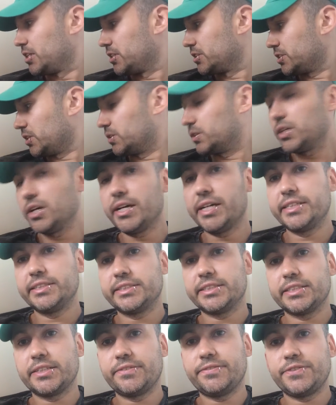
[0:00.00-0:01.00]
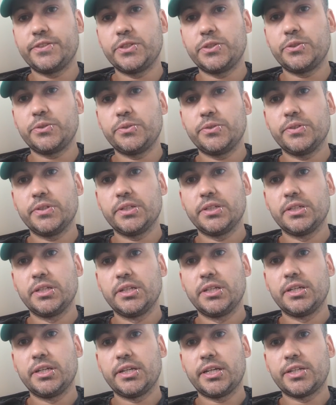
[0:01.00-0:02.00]
So guys, if you
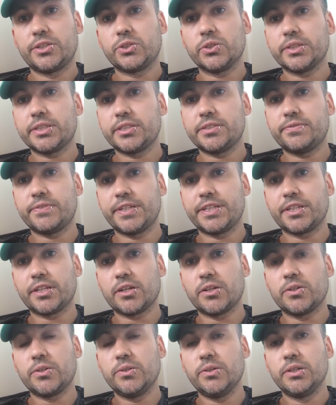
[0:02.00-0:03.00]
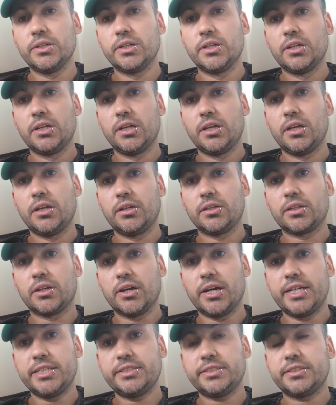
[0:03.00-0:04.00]
enjoyed this video,
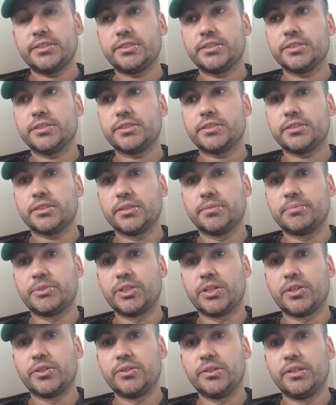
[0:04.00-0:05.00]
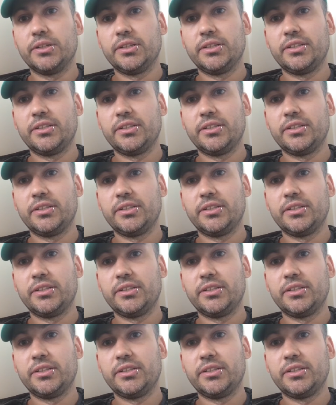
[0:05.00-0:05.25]
guys, just, you know,